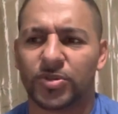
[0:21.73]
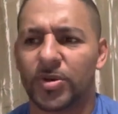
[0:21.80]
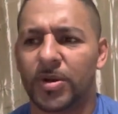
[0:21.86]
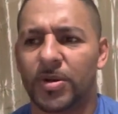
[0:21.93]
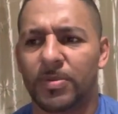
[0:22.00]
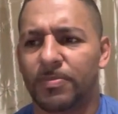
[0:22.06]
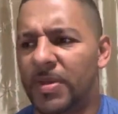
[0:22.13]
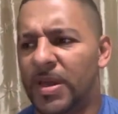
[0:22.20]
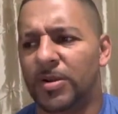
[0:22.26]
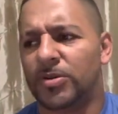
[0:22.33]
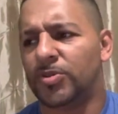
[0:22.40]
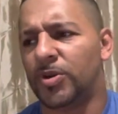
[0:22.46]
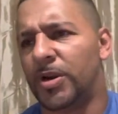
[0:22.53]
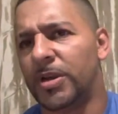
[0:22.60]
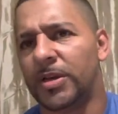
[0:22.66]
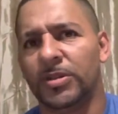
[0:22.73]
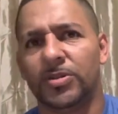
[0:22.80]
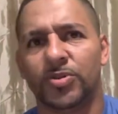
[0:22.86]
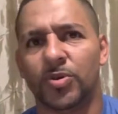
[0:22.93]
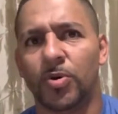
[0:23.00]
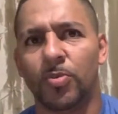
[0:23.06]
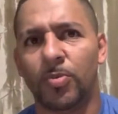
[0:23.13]
men are trying to
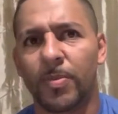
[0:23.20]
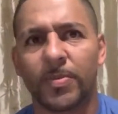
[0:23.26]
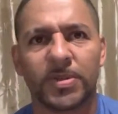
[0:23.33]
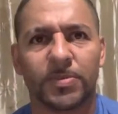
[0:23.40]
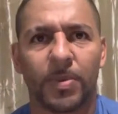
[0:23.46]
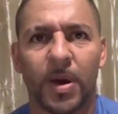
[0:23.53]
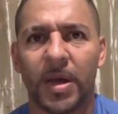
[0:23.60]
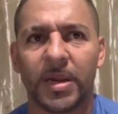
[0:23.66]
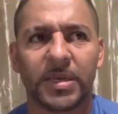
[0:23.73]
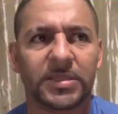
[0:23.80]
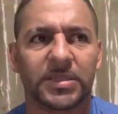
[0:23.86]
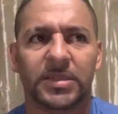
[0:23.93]
control women's bodies